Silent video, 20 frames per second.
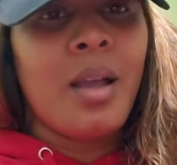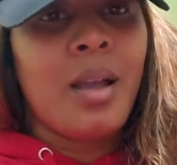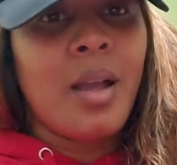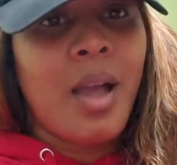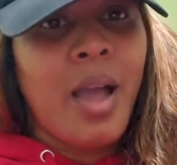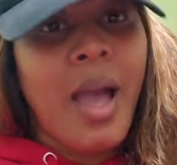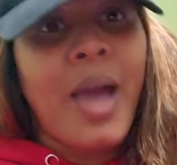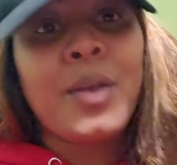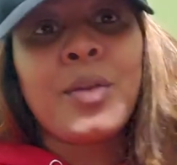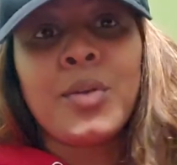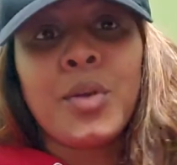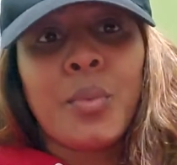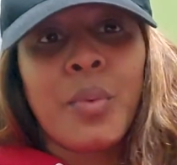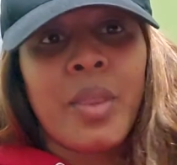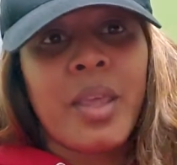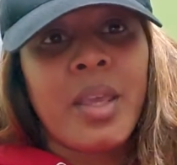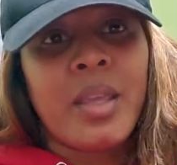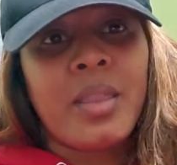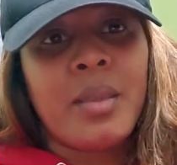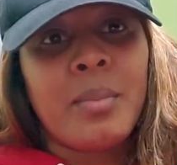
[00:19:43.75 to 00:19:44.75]
I don't know where
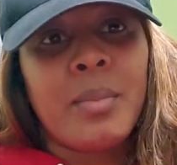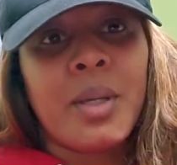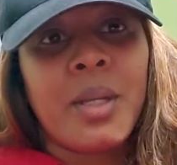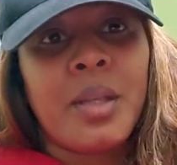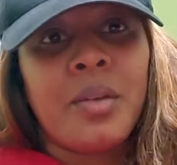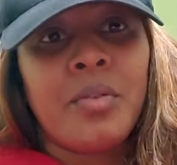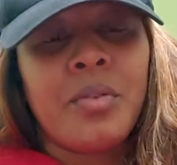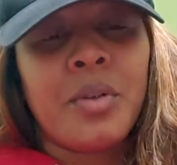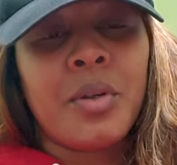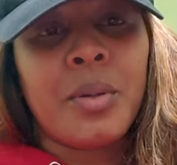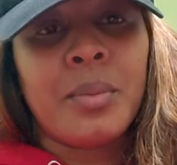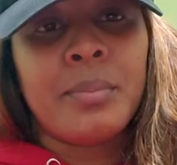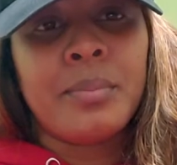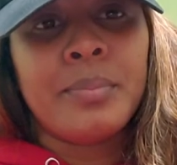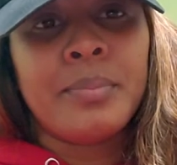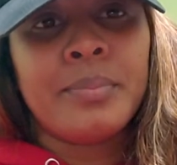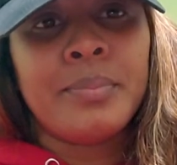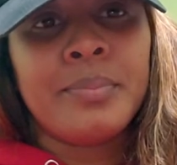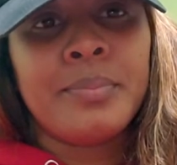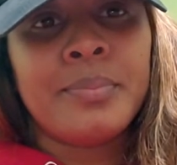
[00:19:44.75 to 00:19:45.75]
they get the money
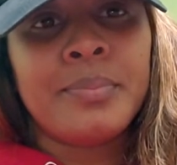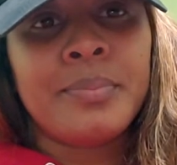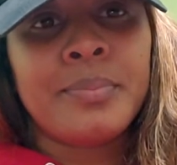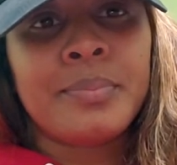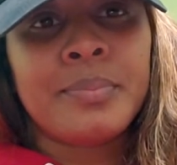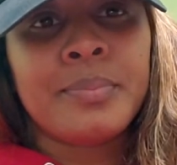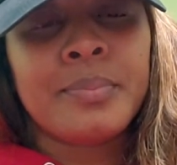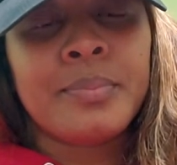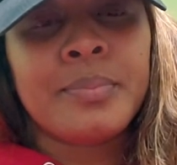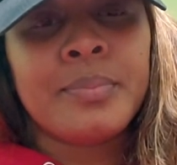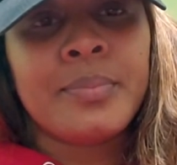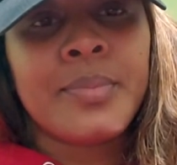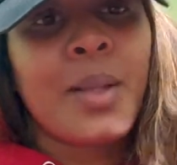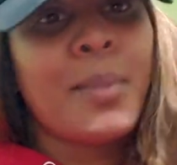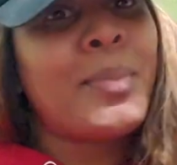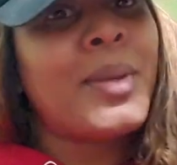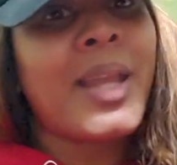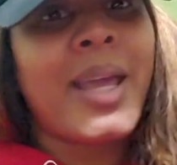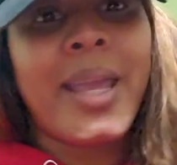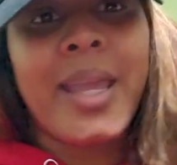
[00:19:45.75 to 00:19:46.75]
from,
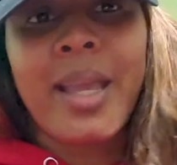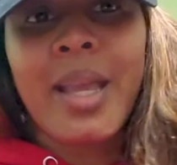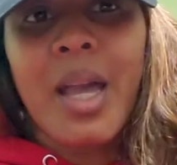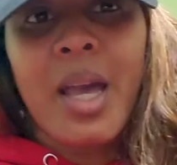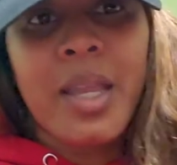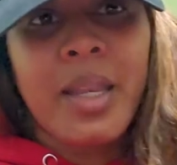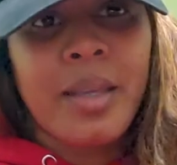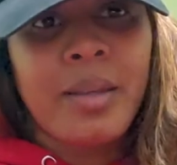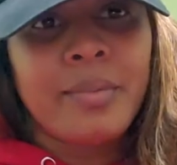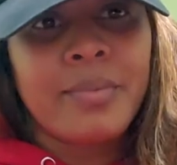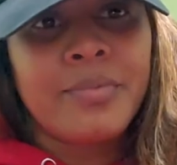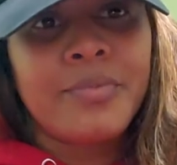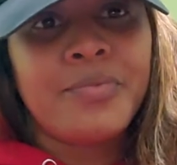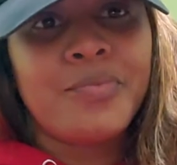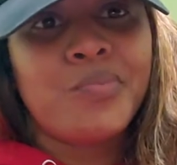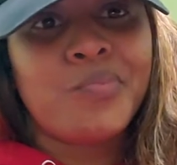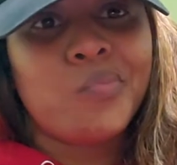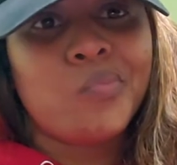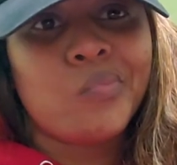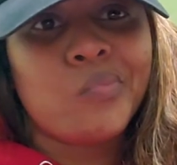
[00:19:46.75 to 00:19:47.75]
but I ain't got it.
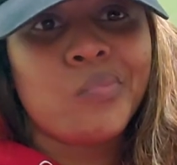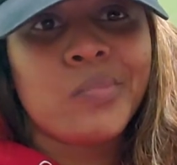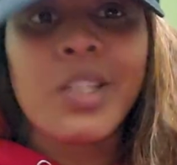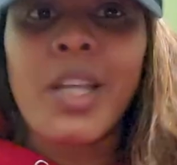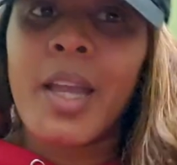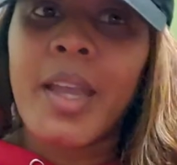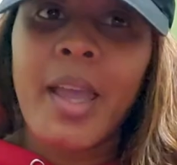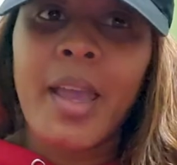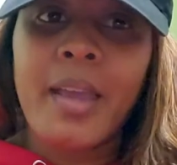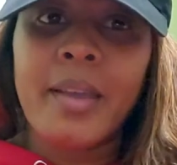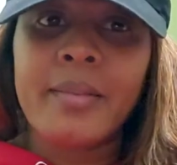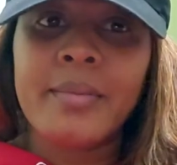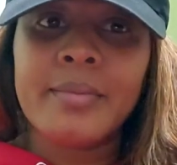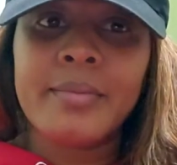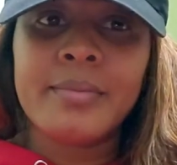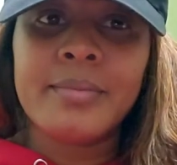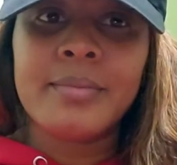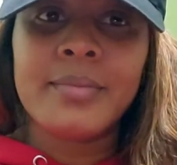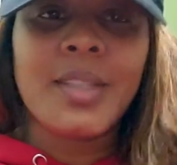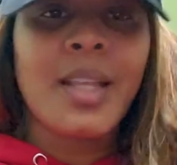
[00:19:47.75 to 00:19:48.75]
Okay,
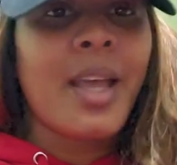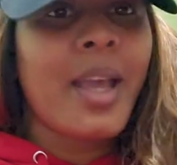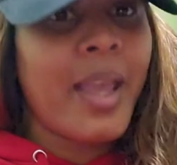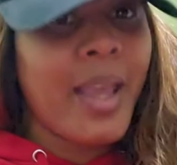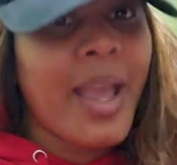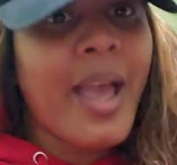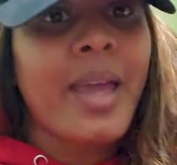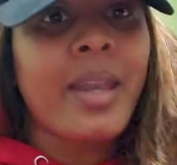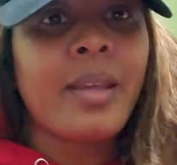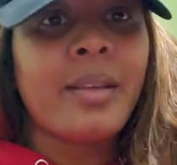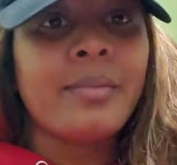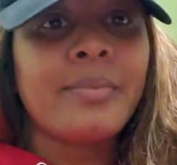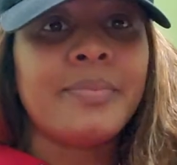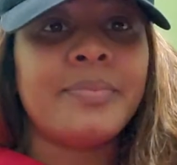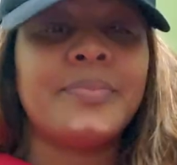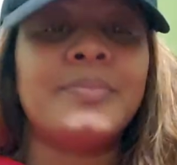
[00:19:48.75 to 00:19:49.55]
I got it.